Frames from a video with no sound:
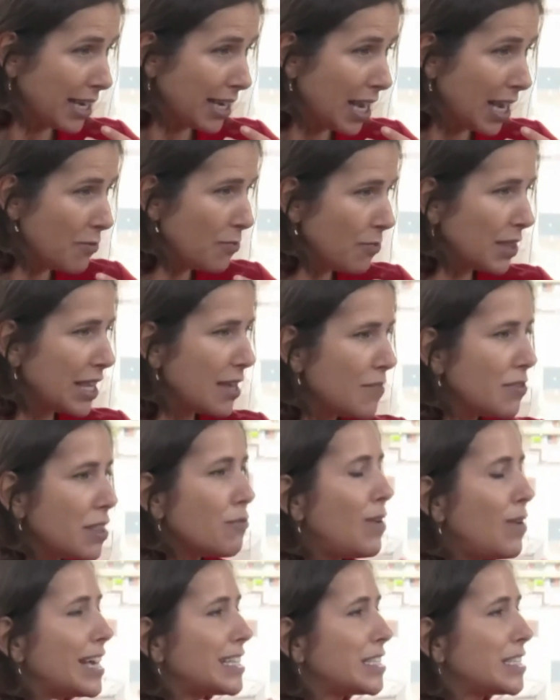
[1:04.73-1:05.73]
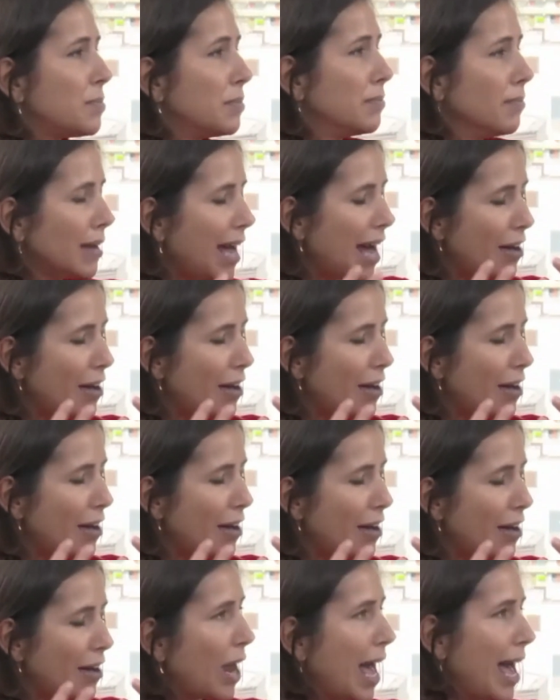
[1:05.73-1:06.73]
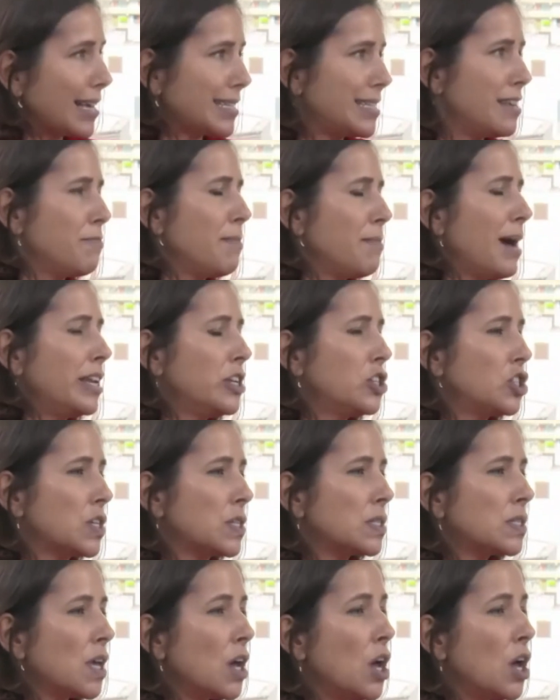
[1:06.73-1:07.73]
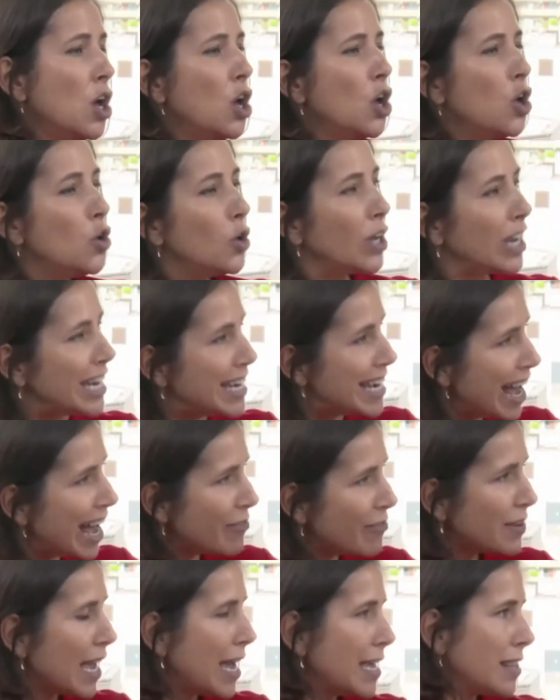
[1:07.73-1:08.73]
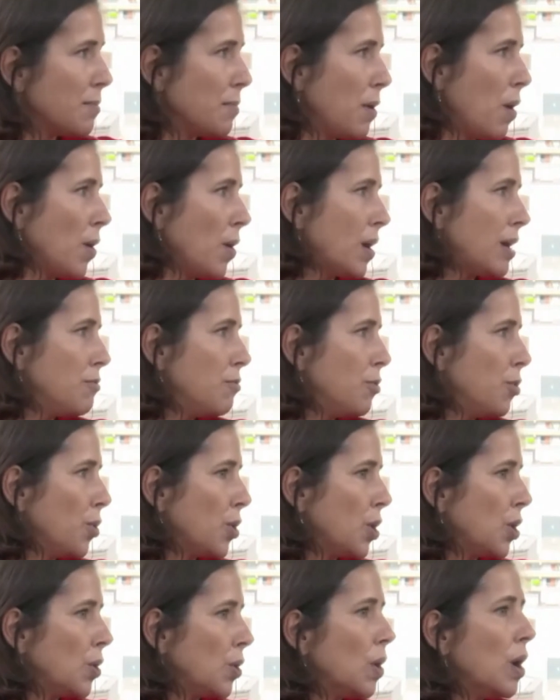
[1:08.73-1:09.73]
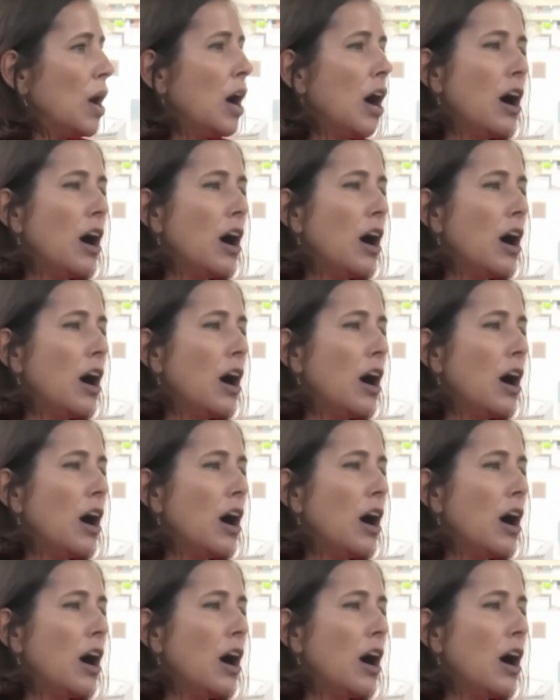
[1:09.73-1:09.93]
give the flexi have flexible active managers who can navigate the market for you,